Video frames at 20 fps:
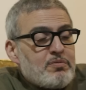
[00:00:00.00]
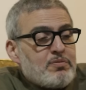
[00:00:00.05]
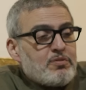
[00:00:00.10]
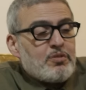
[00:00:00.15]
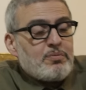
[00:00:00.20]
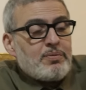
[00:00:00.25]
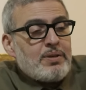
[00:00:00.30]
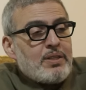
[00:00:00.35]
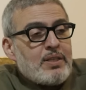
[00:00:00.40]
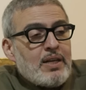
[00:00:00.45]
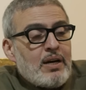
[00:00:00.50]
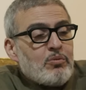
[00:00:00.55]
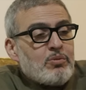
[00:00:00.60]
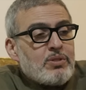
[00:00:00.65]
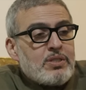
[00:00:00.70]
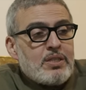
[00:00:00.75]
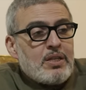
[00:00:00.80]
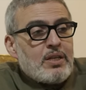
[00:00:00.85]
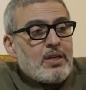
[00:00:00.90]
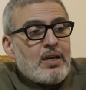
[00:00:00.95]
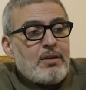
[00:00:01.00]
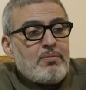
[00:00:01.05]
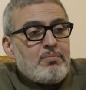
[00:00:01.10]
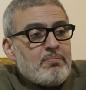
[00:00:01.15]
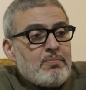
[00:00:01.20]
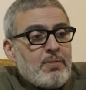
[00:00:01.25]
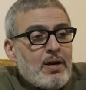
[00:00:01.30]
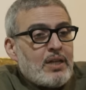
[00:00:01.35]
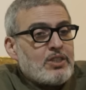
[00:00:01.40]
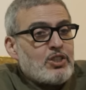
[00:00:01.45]
for me, that was the aim.
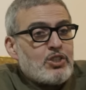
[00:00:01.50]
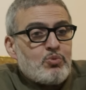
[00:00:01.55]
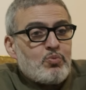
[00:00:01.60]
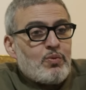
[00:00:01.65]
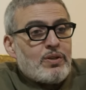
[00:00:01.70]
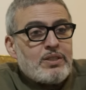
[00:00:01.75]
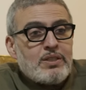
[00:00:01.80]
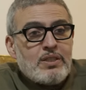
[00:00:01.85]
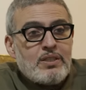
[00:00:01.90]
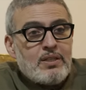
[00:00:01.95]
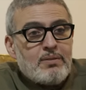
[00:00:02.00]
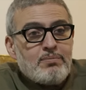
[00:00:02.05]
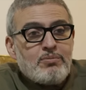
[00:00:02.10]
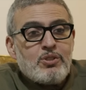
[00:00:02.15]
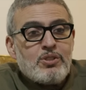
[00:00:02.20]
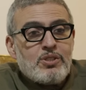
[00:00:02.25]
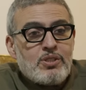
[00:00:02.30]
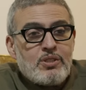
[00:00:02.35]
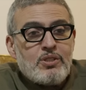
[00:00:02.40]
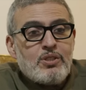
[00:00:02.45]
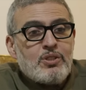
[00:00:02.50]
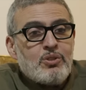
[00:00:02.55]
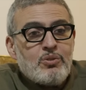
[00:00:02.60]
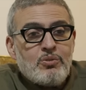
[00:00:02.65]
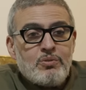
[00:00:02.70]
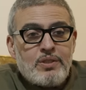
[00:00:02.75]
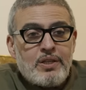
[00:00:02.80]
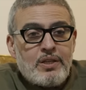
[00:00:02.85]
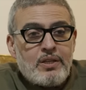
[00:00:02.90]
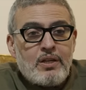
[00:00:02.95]
I just wanted them to
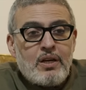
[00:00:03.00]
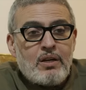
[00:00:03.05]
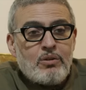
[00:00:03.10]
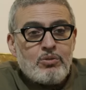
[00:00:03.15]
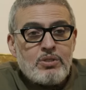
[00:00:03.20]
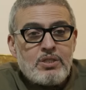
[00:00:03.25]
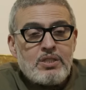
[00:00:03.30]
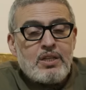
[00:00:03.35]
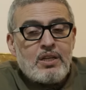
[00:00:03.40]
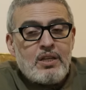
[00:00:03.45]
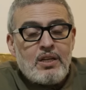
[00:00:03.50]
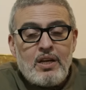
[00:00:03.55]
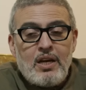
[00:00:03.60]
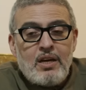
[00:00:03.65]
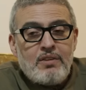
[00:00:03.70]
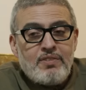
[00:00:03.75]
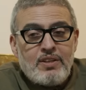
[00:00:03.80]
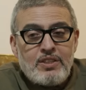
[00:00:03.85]
know that I was still alive.